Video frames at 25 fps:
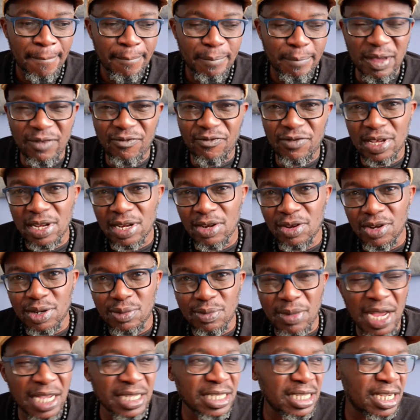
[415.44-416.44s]
If
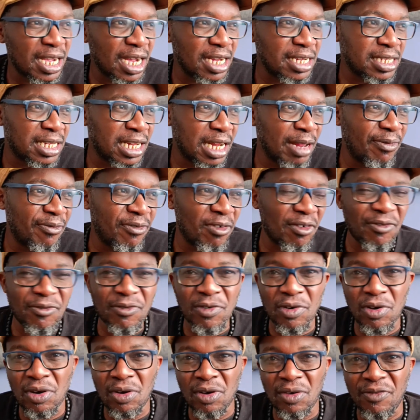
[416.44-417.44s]
Elon Musk can sleep for
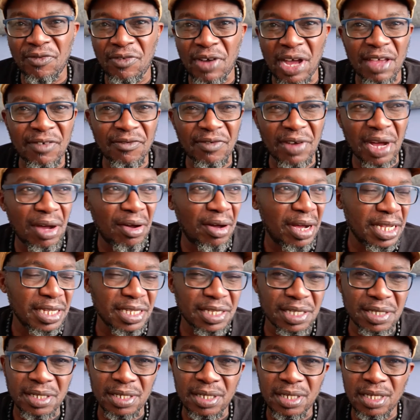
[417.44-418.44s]
4 or 5
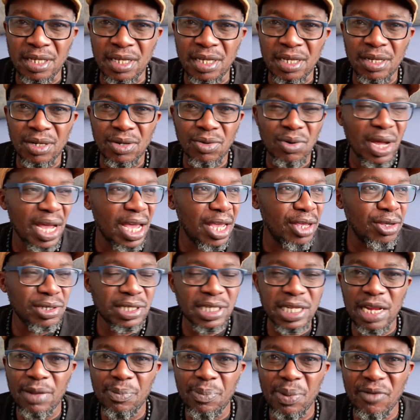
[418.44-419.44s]
hours, why are you
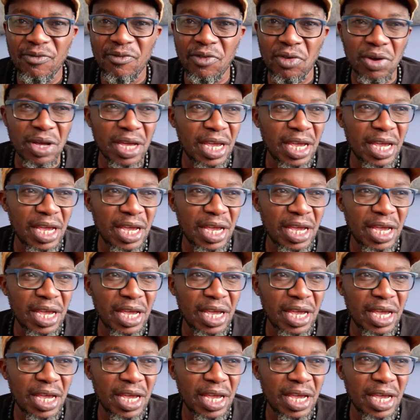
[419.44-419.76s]
sleeping for